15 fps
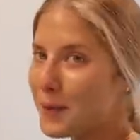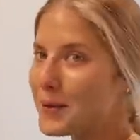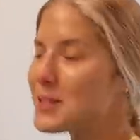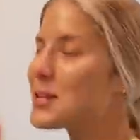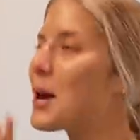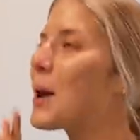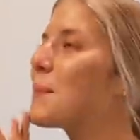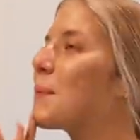
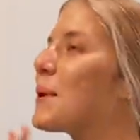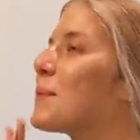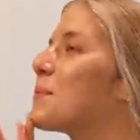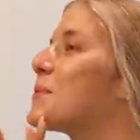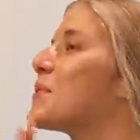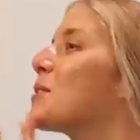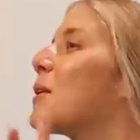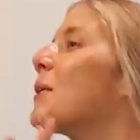Shop, and I'm
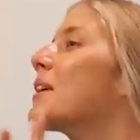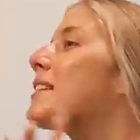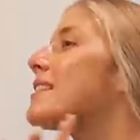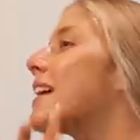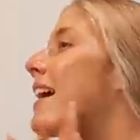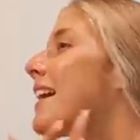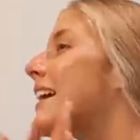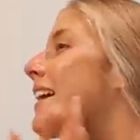so
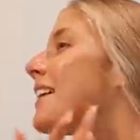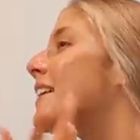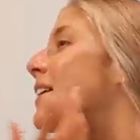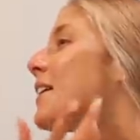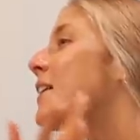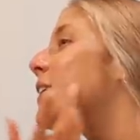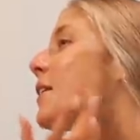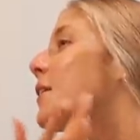excited
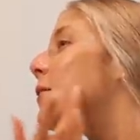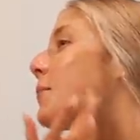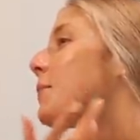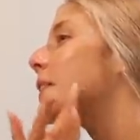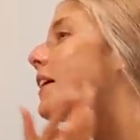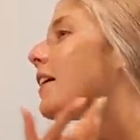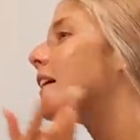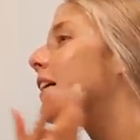
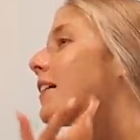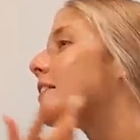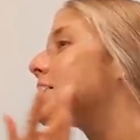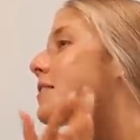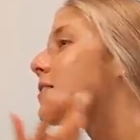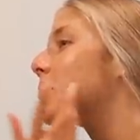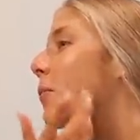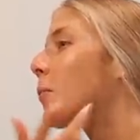
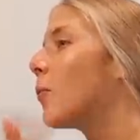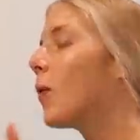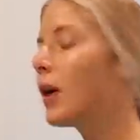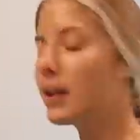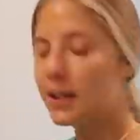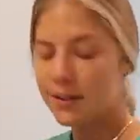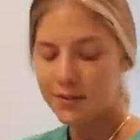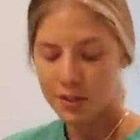because
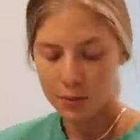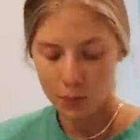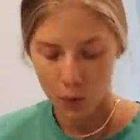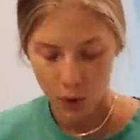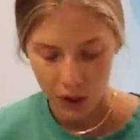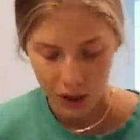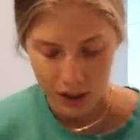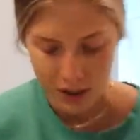what gives you
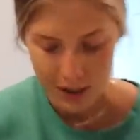more